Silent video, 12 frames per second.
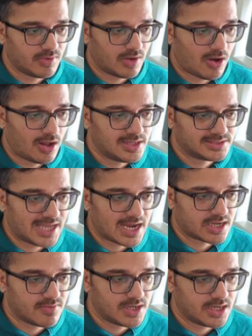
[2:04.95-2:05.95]
all his
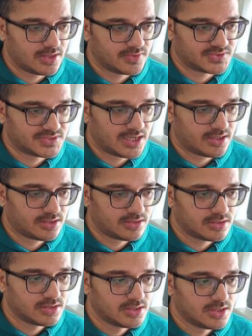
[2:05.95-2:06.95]
activity in the
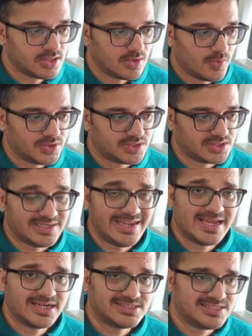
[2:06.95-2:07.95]
center with the
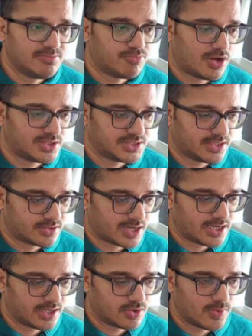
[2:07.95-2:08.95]
d and c pawns and try
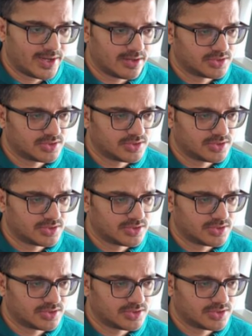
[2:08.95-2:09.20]
to queen.